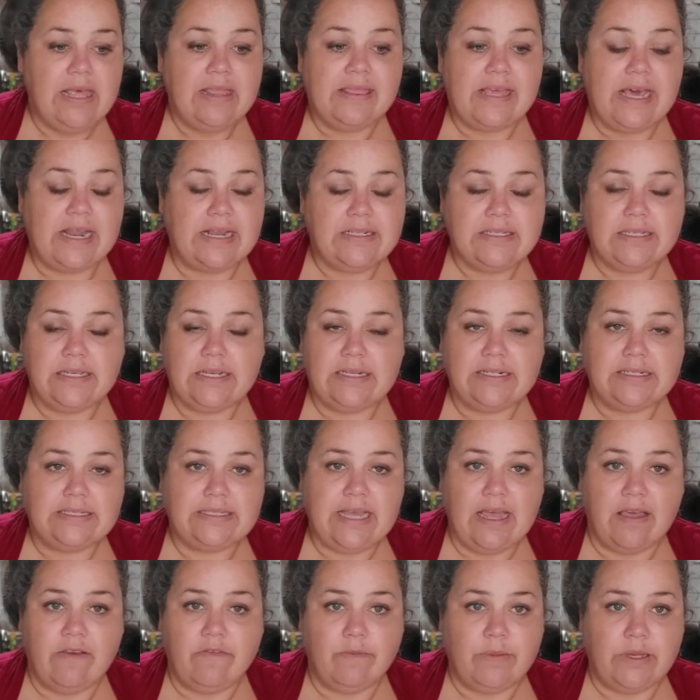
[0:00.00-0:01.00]
that is going to
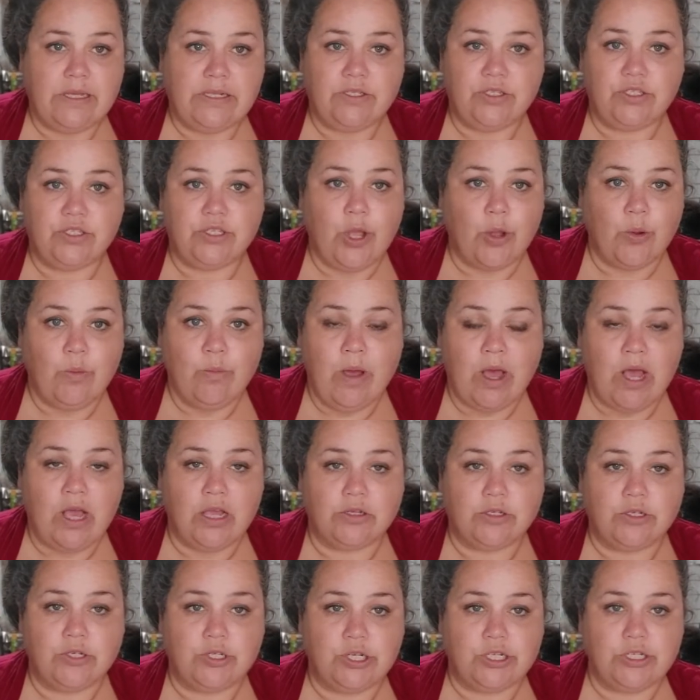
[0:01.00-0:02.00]
save me so
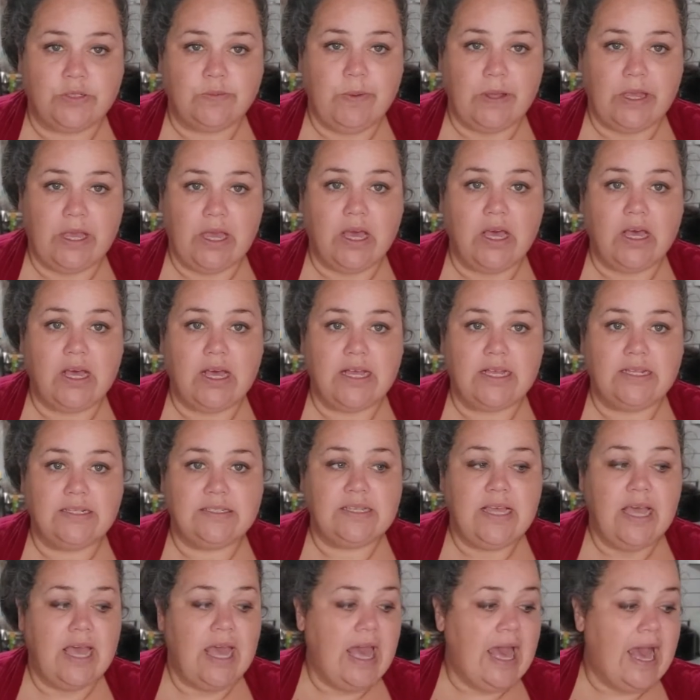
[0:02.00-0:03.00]
much, just because